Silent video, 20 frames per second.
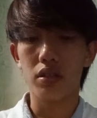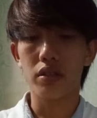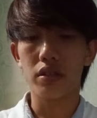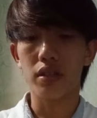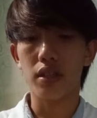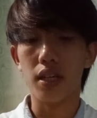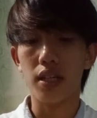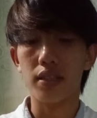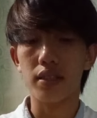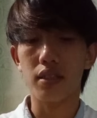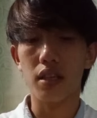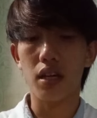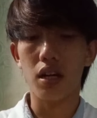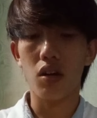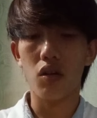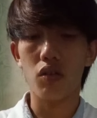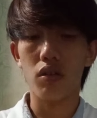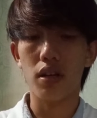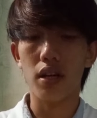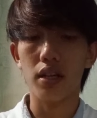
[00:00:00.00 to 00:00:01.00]
absorbed by
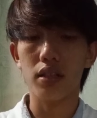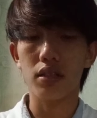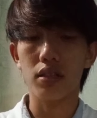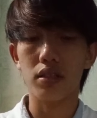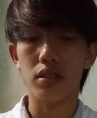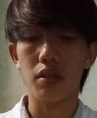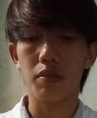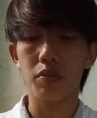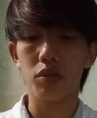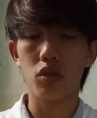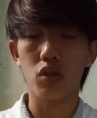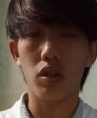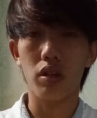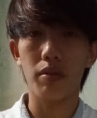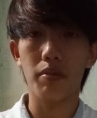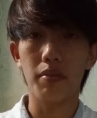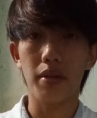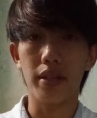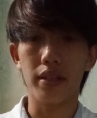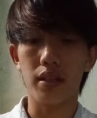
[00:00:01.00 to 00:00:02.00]
the leaves.
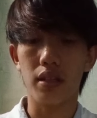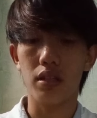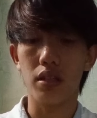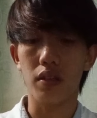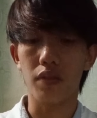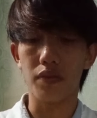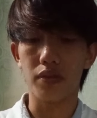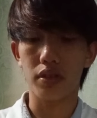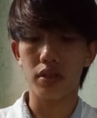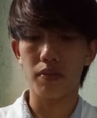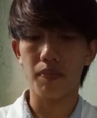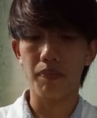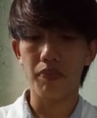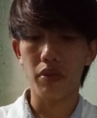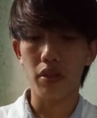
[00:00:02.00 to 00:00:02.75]
In this,